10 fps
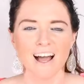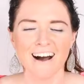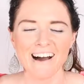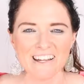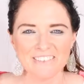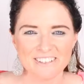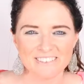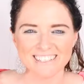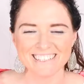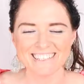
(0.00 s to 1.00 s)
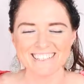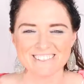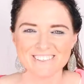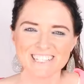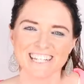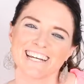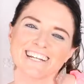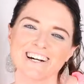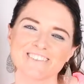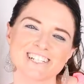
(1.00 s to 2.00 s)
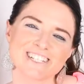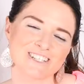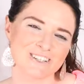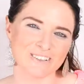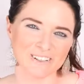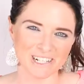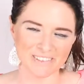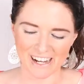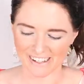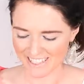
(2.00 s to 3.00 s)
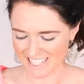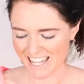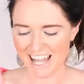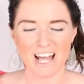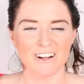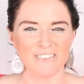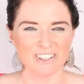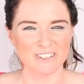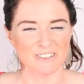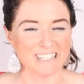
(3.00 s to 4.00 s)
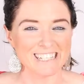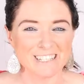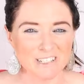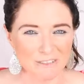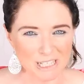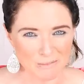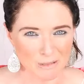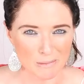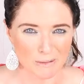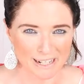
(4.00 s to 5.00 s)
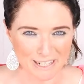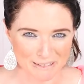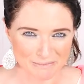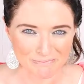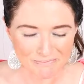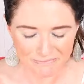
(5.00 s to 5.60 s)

Hi everyone! So today I wanted to talk about what's called indirect preparation.